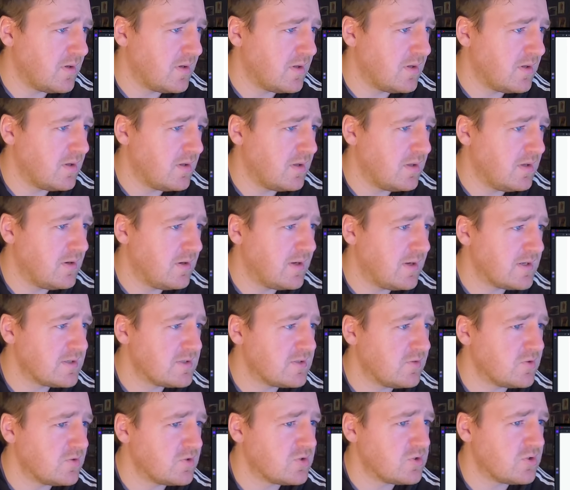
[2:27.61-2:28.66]

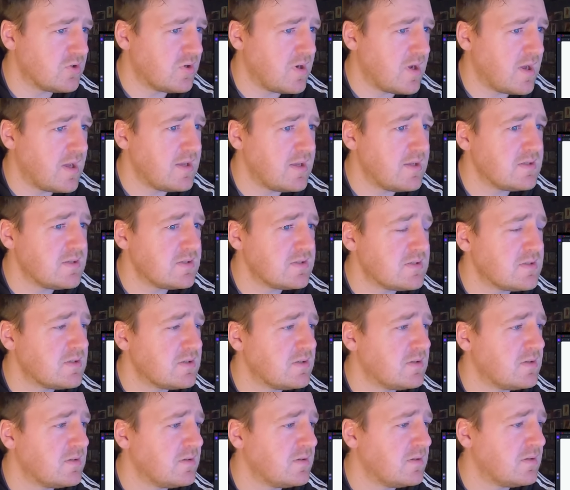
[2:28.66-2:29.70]
international tries.
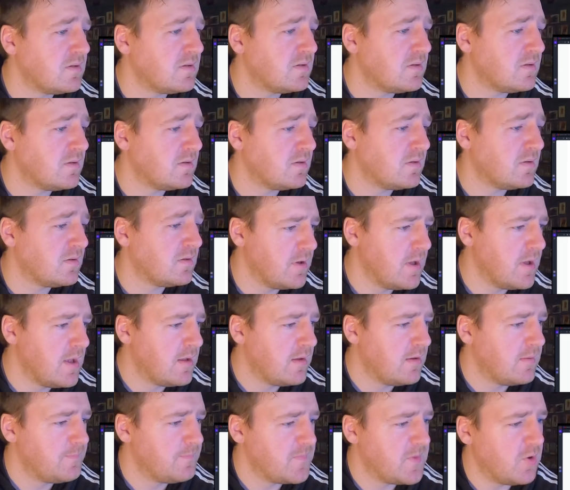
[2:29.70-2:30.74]

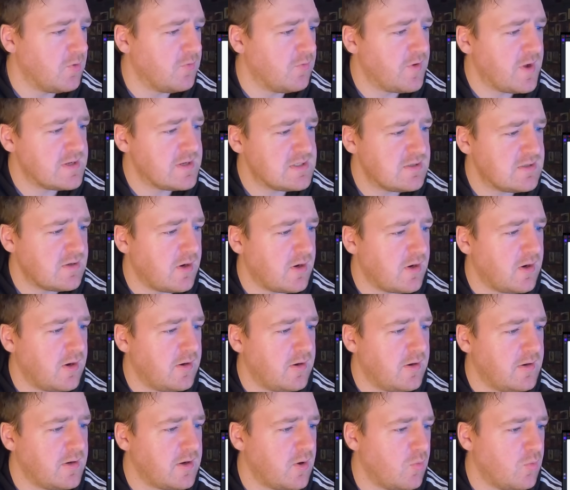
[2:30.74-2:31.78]
Though France
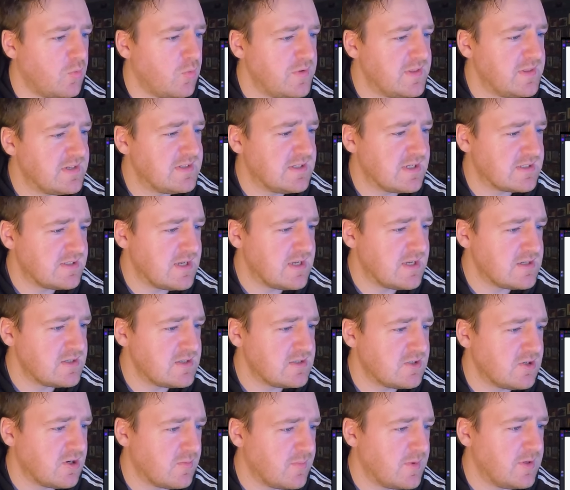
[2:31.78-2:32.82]
did not win the Six
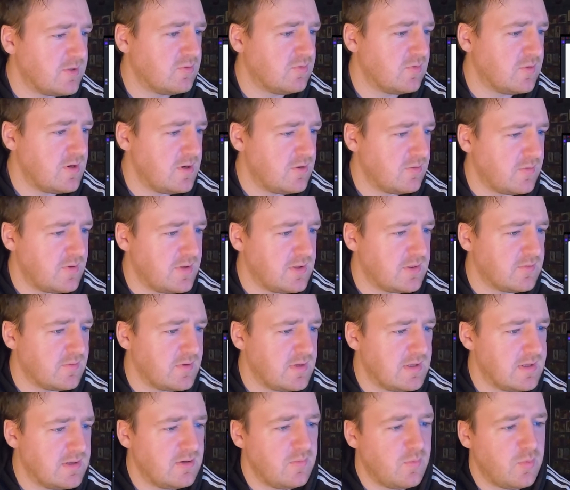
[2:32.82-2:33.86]
Nations tournament in
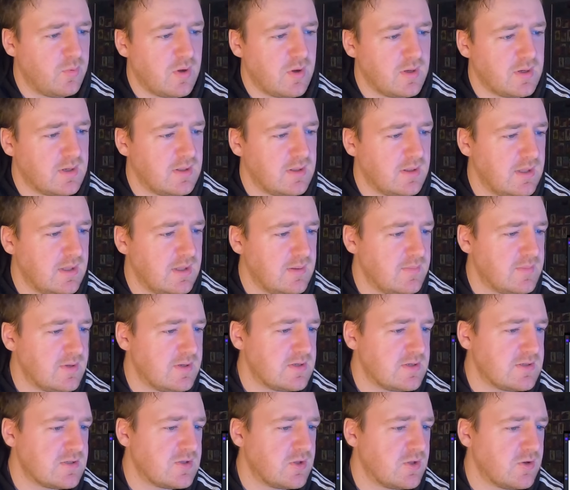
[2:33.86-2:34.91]
2023, Dupont claimed
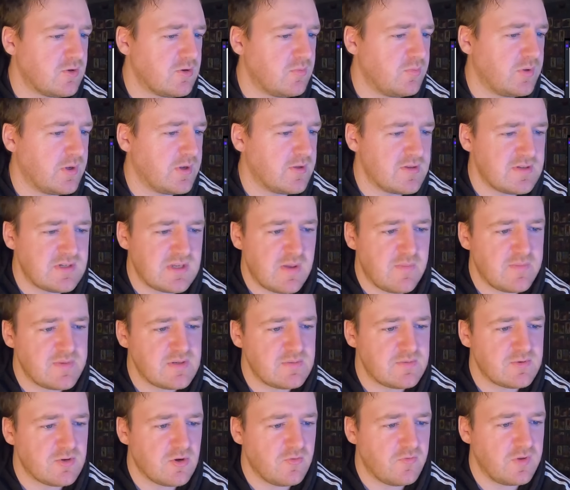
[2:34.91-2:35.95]
his third player of the
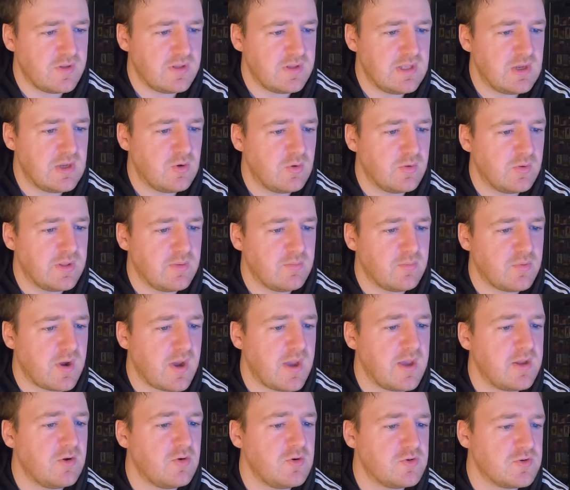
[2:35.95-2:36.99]
championship trophy, equaling
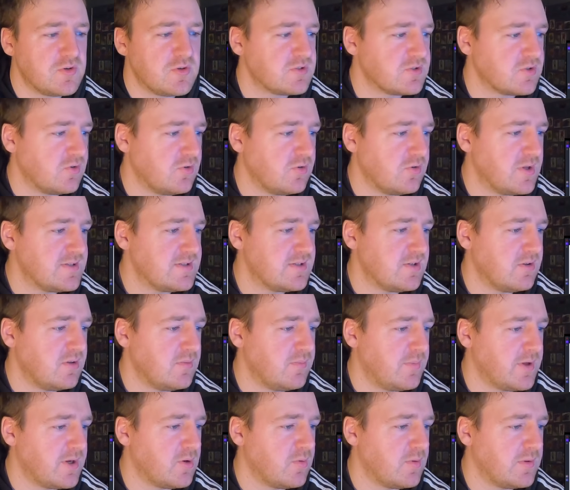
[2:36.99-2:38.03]
Brian O'Driscoll as the only
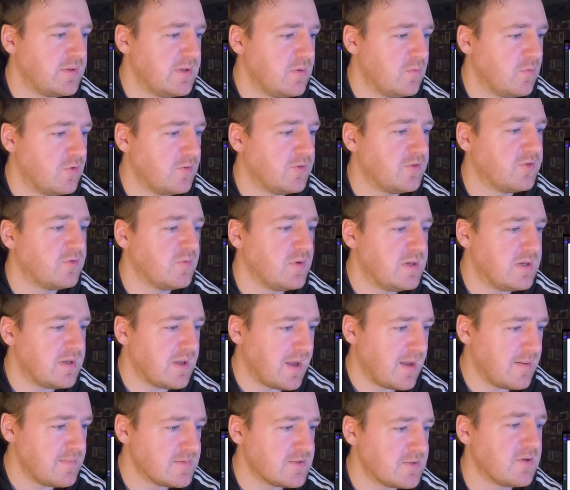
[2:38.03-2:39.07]
player to win the award 3
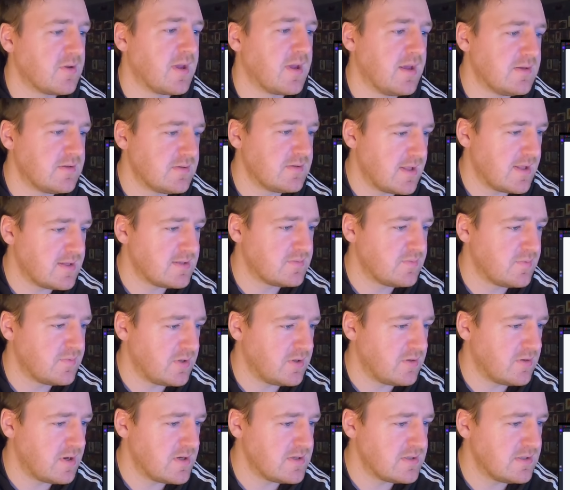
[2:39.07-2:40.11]
times. Okay, that's pretty
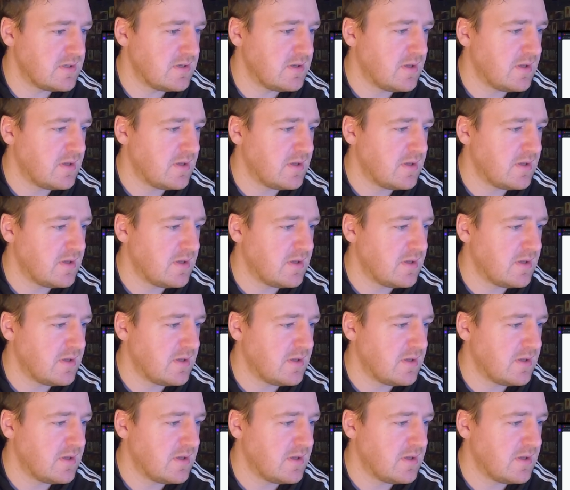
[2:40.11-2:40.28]
crazy.